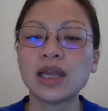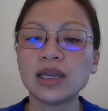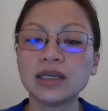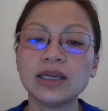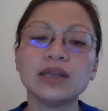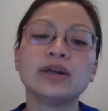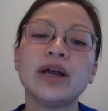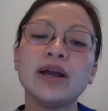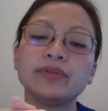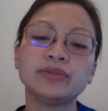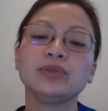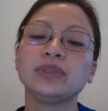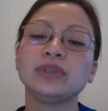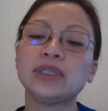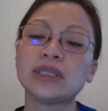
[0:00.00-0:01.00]
and they'll have
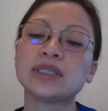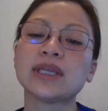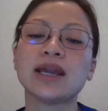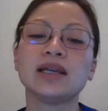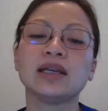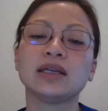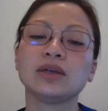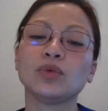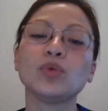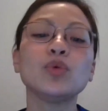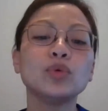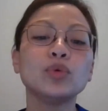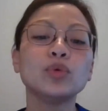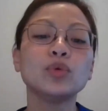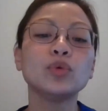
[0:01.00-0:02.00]
to decide
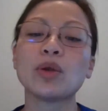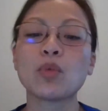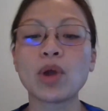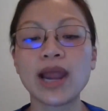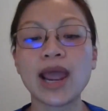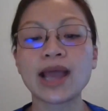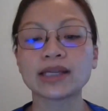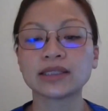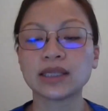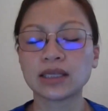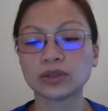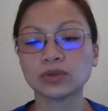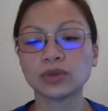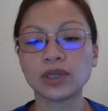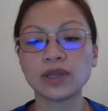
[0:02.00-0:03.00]
who they want
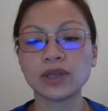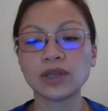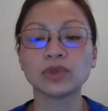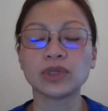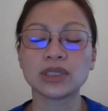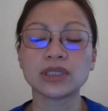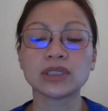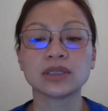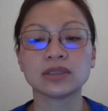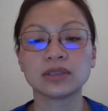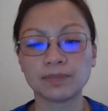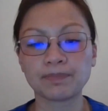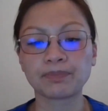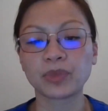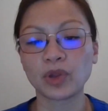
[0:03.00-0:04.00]
access to give to the
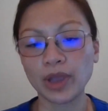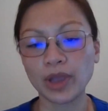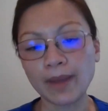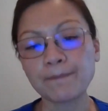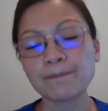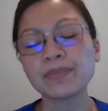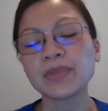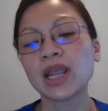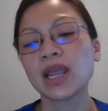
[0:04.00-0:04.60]
system. Okay.